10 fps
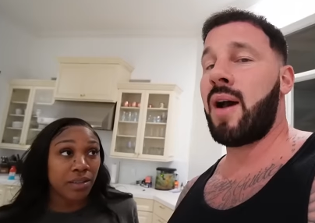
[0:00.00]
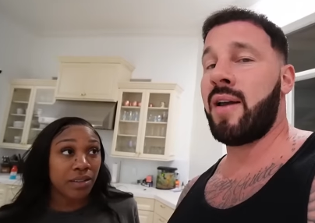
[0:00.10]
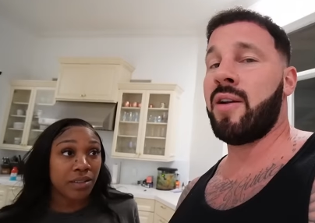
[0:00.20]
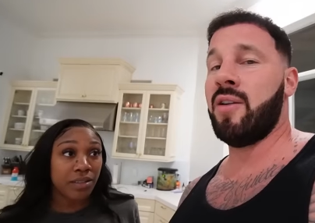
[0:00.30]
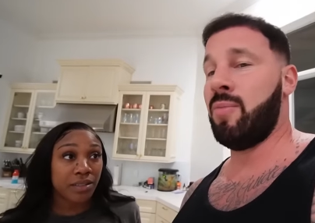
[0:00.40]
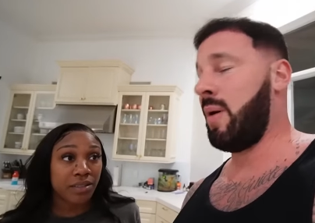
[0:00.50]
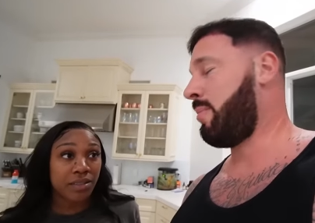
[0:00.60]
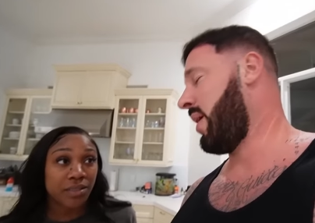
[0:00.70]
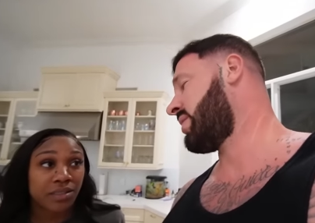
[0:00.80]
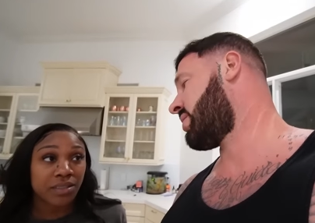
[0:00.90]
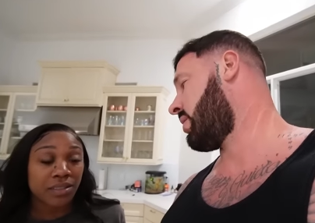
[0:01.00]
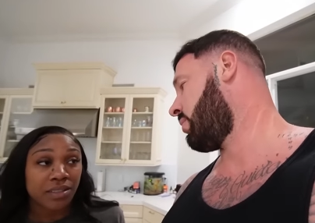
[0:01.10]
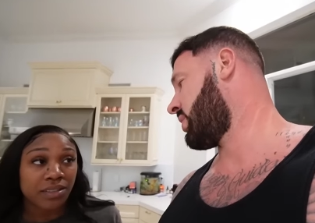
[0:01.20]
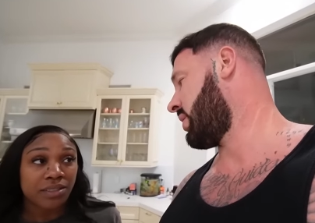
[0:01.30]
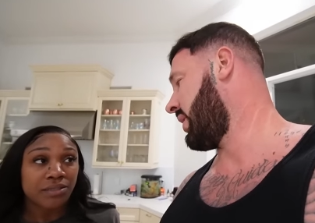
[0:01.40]
Speaker 1: I hear you, but based on
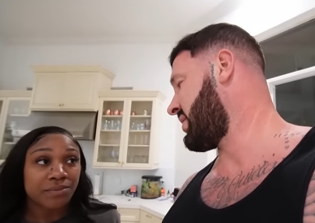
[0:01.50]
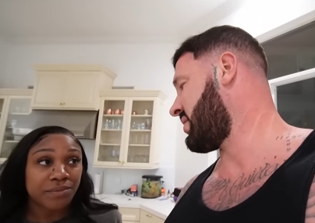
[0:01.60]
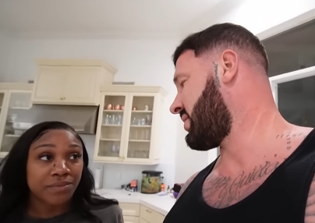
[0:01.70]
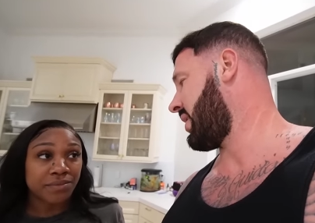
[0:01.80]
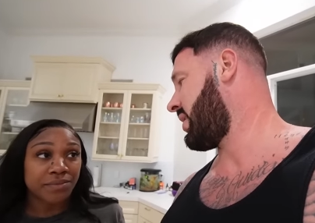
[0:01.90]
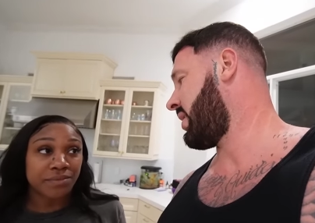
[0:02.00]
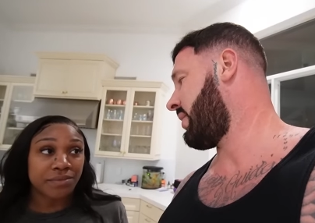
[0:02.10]
what the legend said and